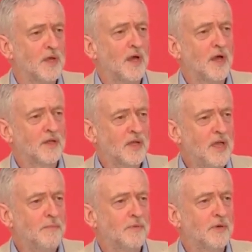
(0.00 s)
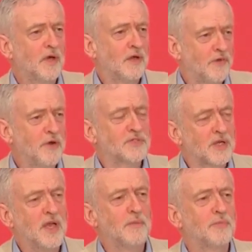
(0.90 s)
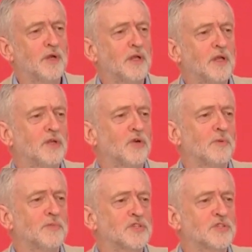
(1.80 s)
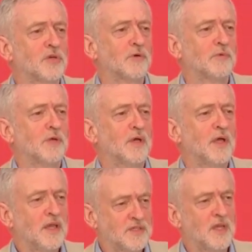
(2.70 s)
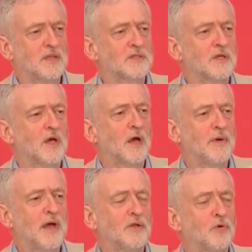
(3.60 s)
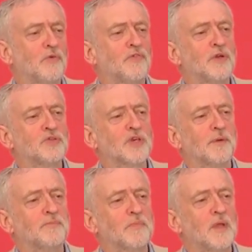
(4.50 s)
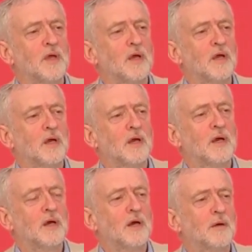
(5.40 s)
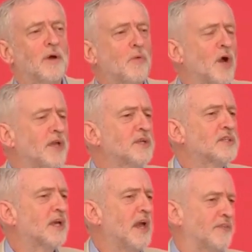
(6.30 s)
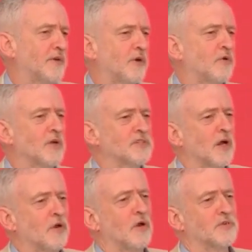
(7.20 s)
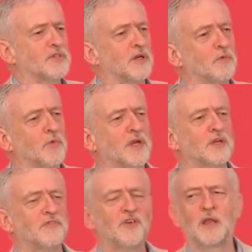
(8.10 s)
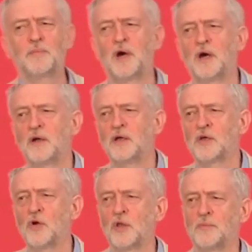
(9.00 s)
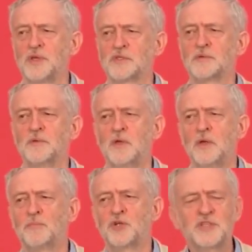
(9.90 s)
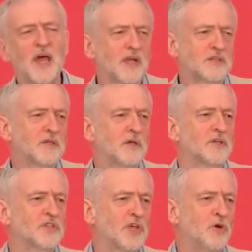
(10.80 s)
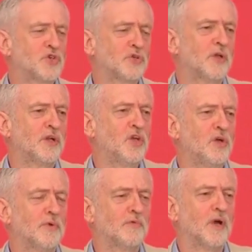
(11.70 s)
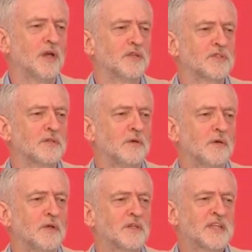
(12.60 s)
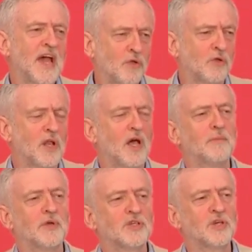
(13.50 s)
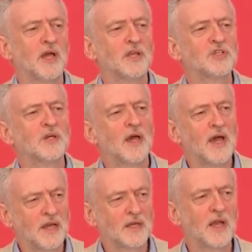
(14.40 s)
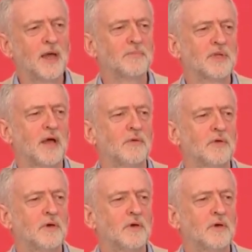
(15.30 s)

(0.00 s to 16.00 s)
and, keep, and vote to keep Britain in Europe this June. This is about your future. By working together across our continent, we can develop our economies, protect social and human rights, tackle climate change, and clamp down